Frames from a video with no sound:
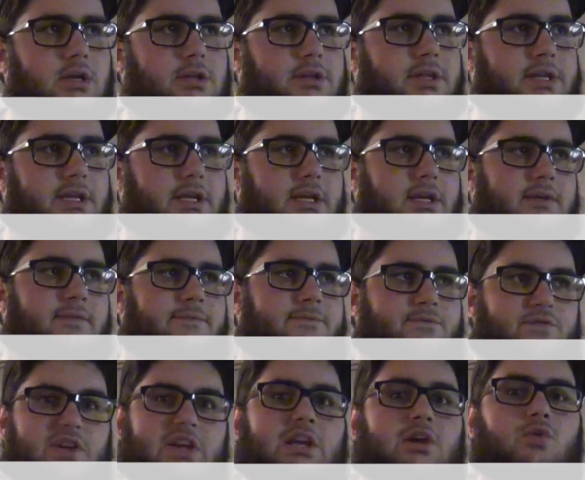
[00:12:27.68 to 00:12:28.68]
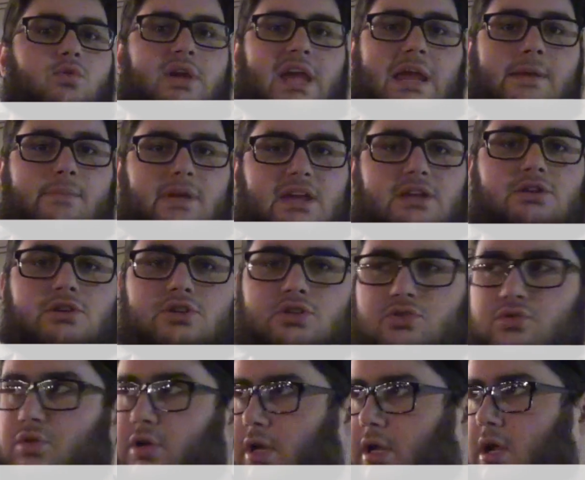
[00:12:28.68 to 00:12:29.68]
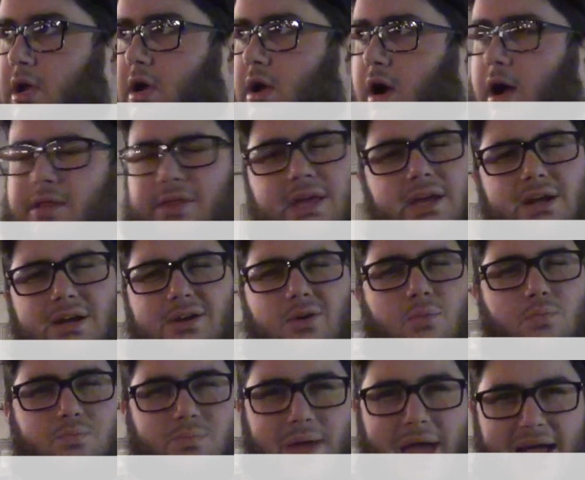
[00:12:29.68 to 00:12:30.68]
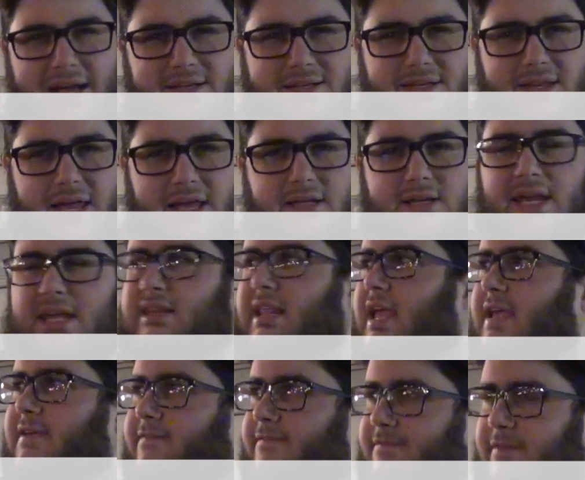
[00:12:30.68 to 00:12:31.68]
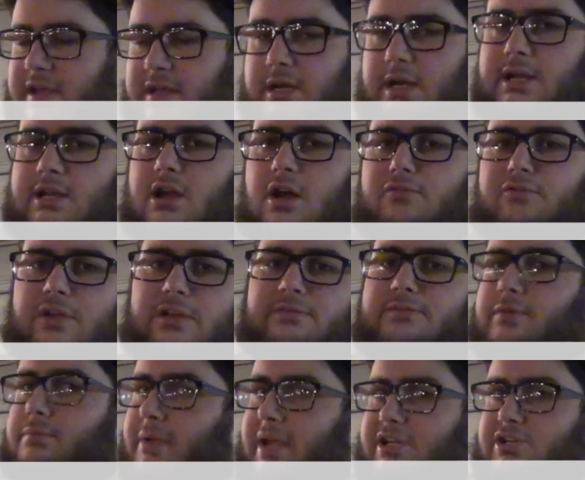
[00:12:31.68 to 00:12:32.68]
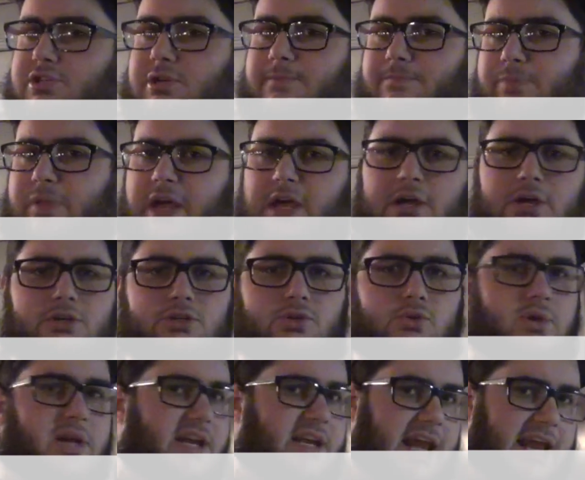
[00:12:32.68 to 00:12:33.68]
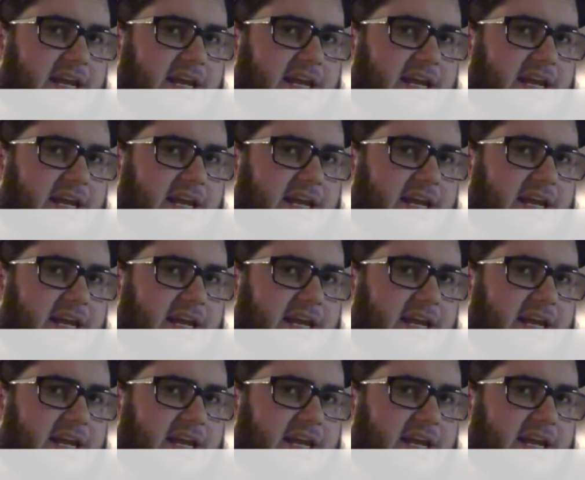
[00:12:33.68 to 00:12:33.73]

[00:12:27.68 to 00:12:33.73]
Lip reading: the video game industry. Are they going to go back to that? Can they fit enough information to get